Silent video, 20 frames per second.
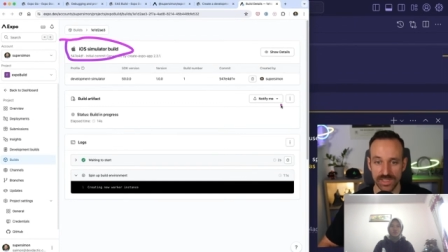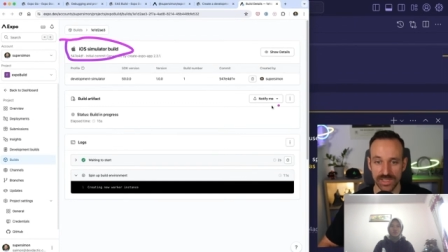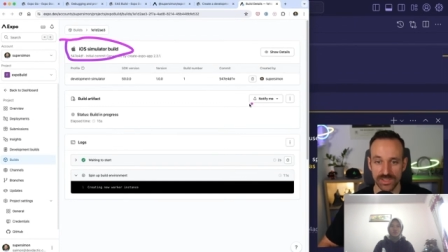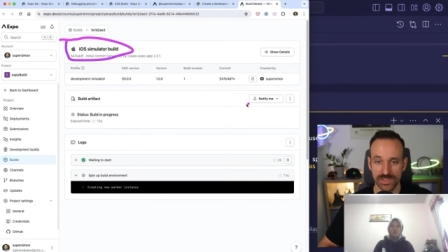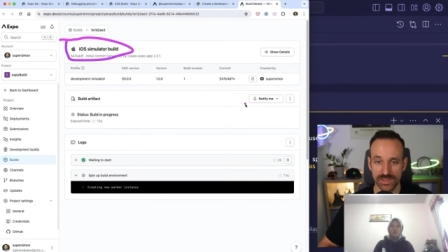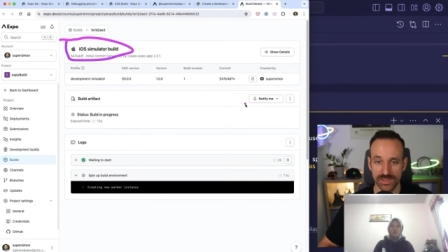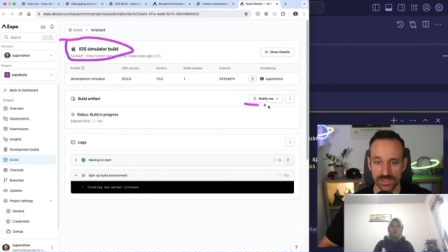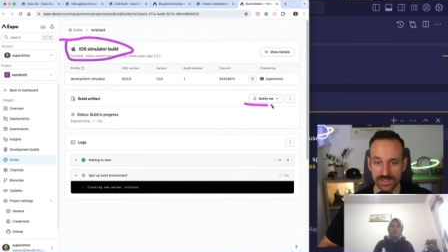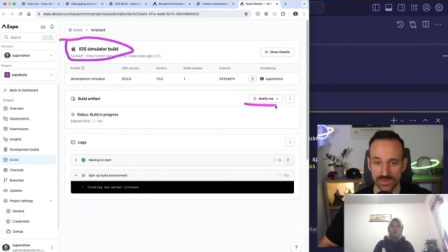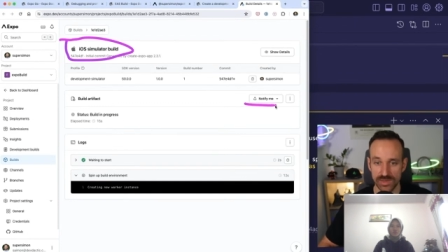
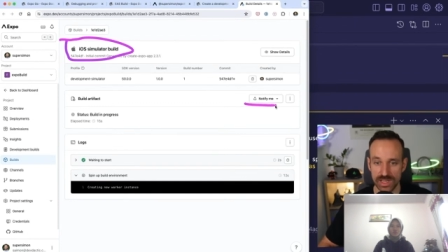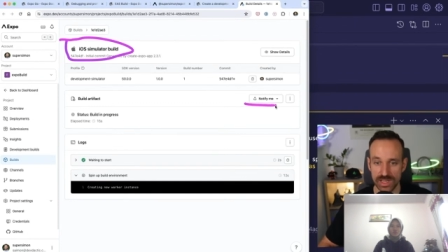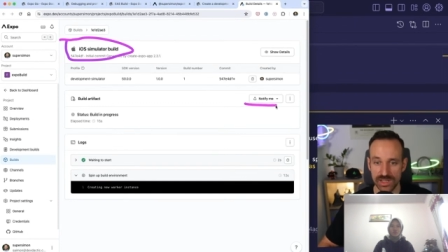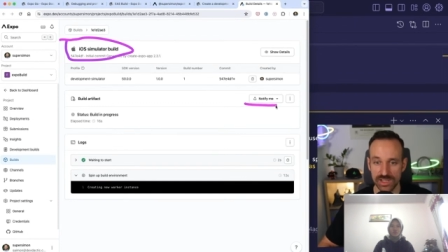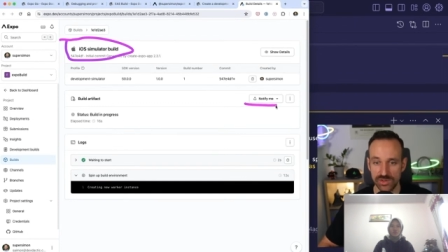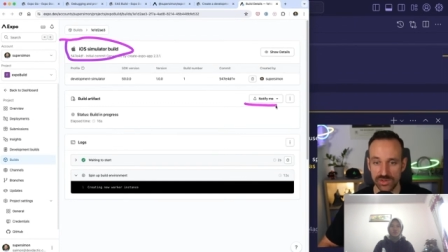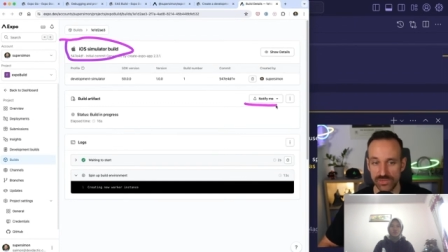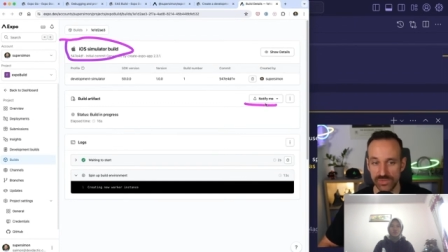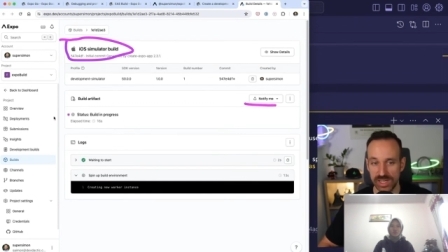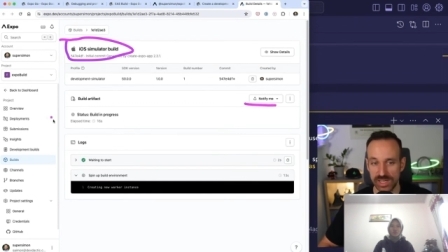You can also get
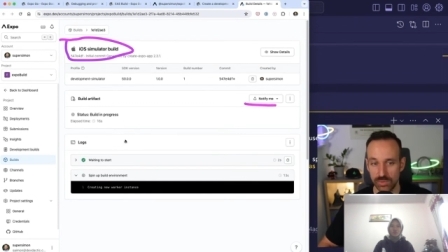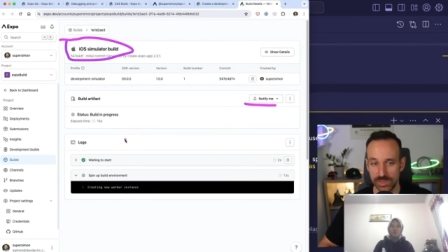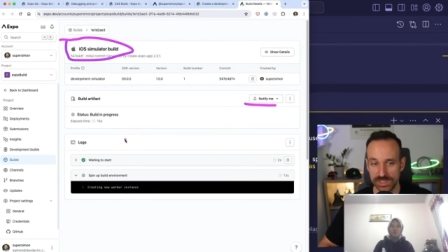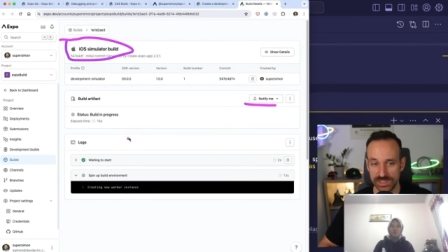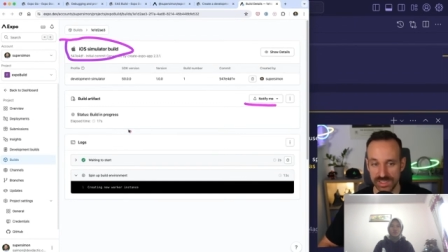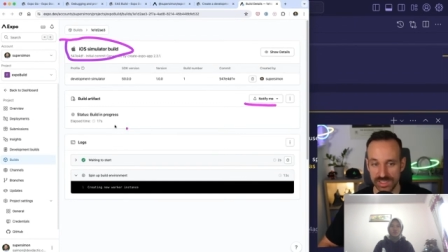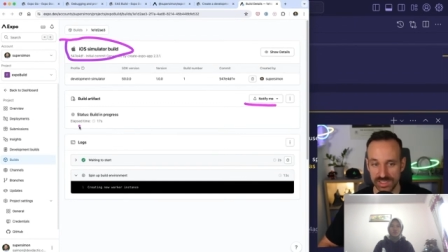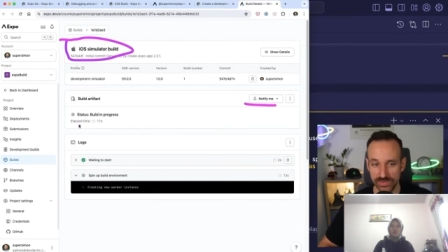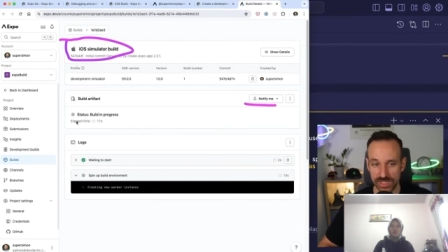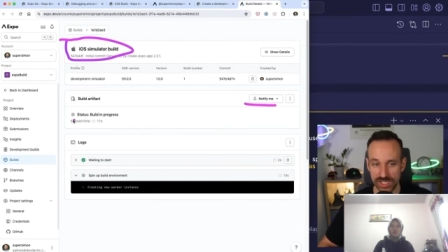notified once
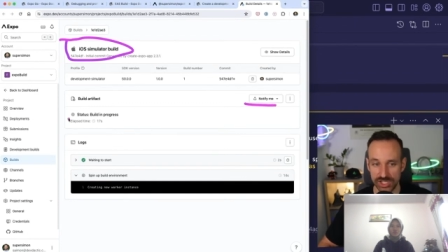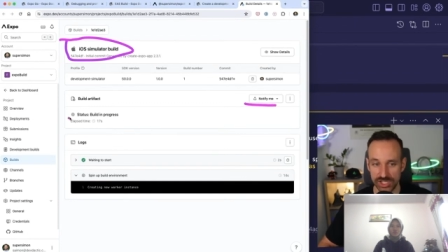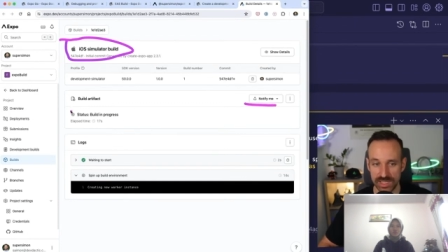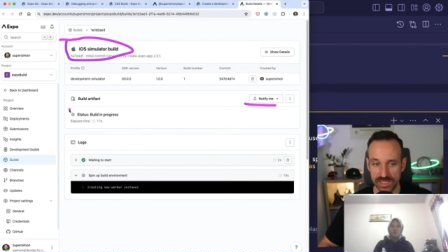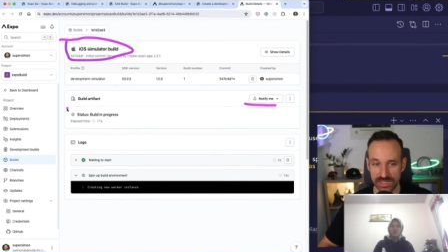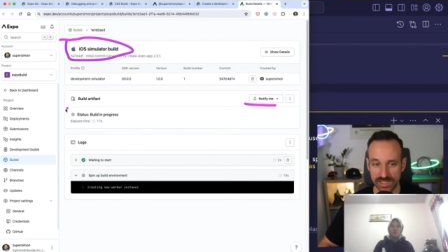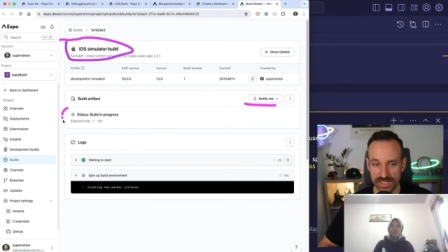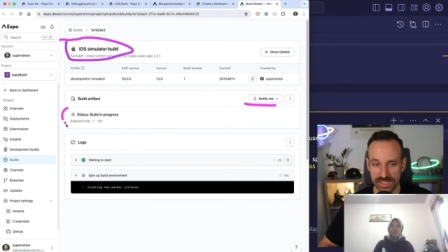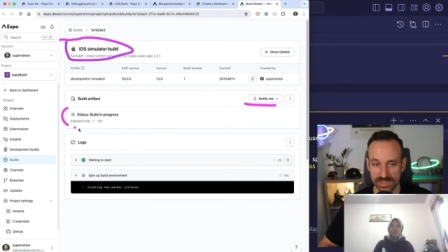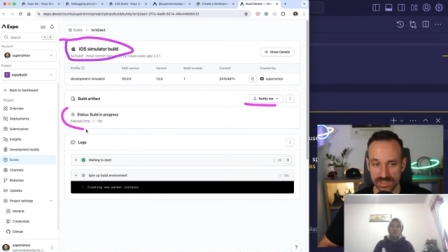this is finished
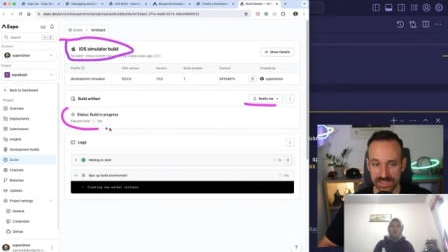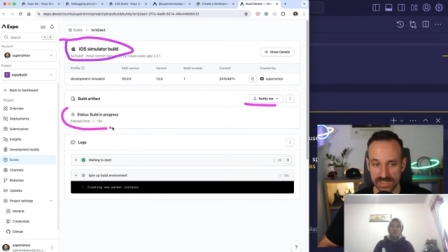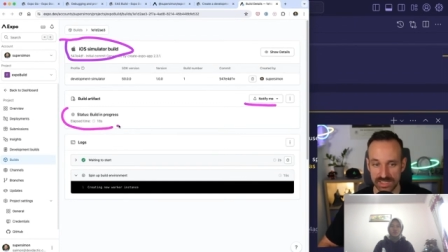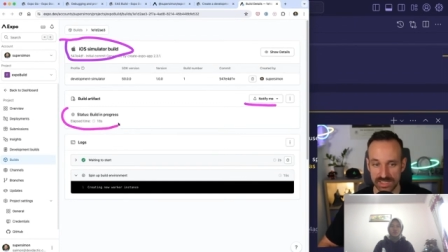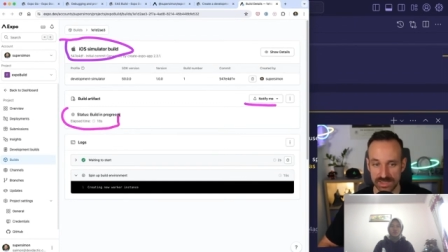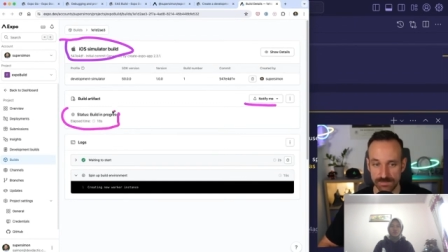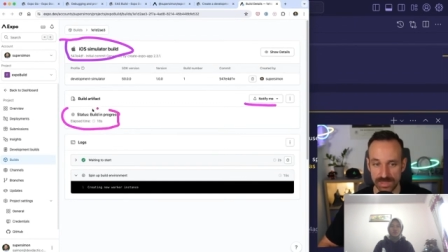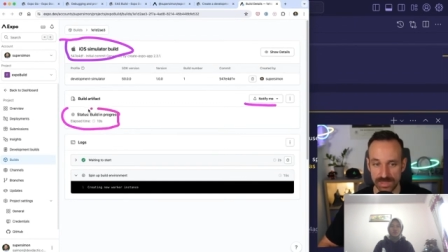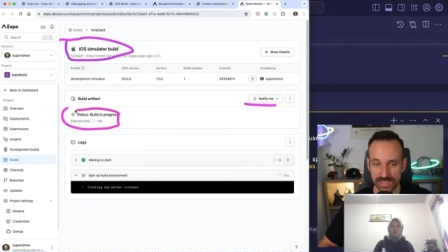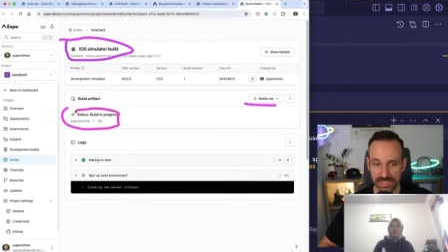and the status
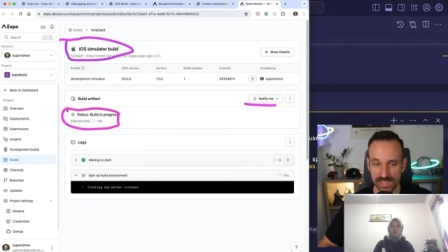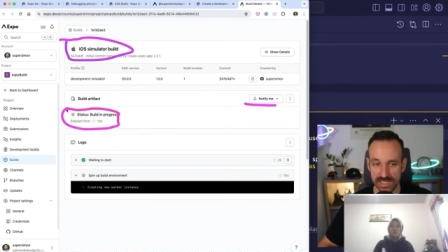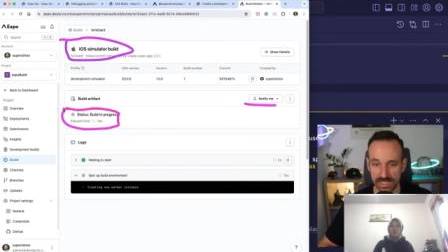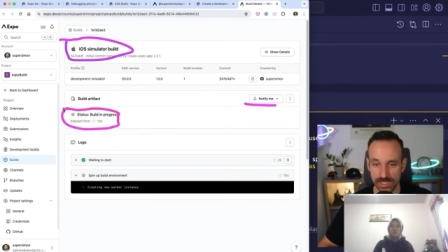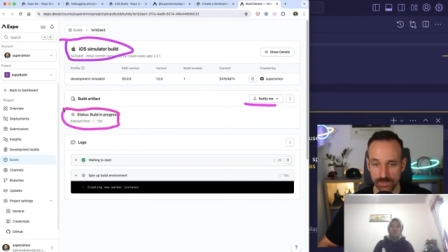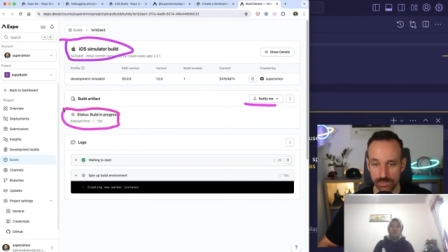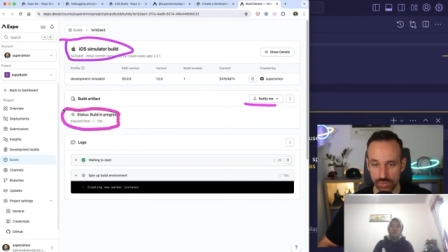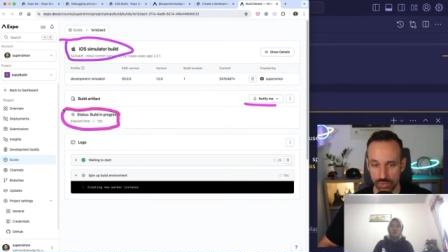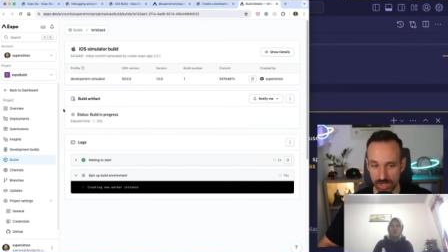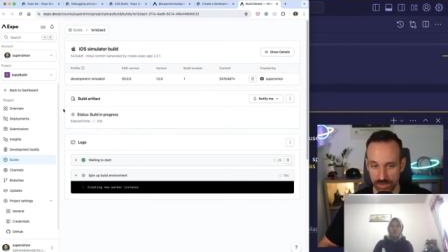is built
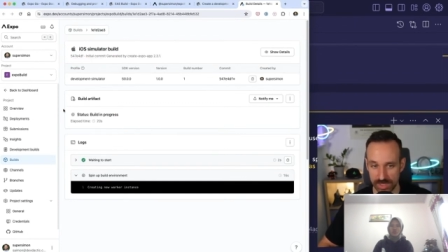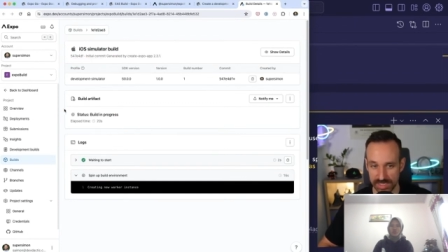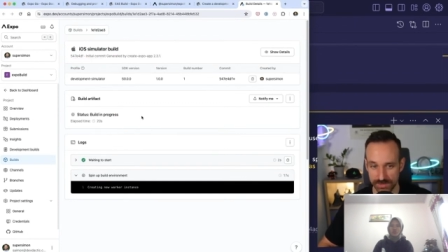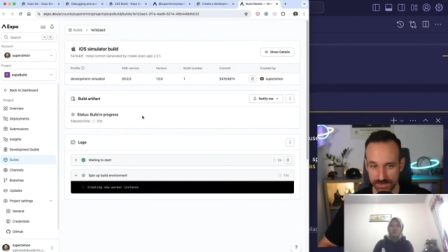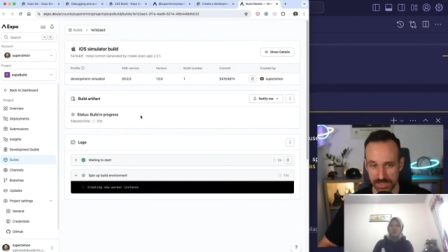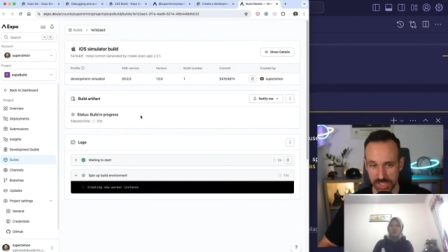in progress.